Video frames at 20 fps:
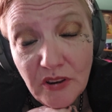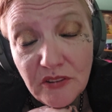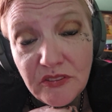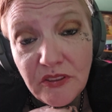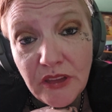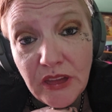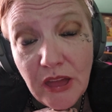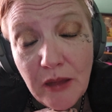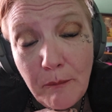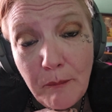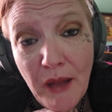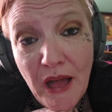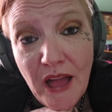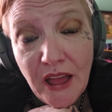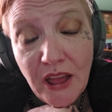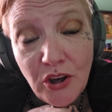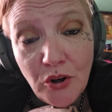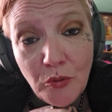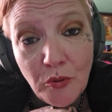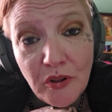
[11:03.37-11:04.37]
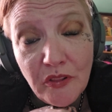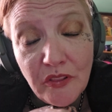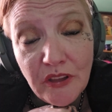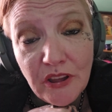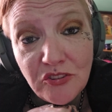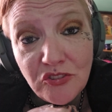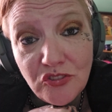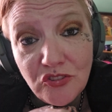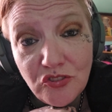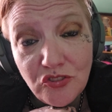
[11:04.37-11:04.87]
to get back in a
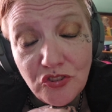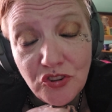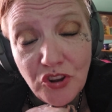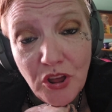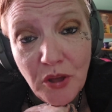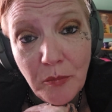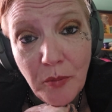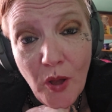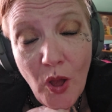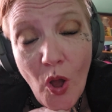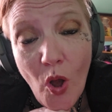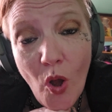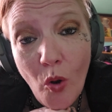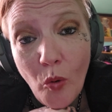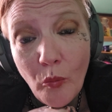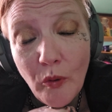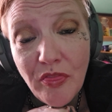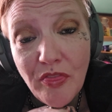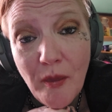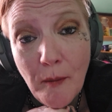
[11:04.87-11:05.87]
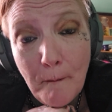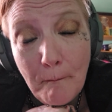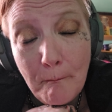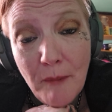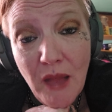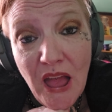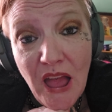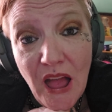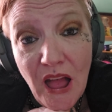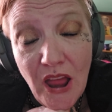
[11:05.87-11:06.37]
relationship with a
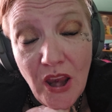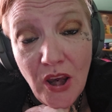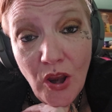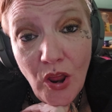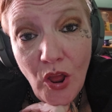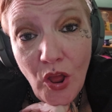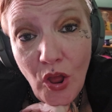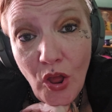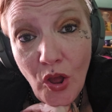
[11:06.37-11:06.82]
man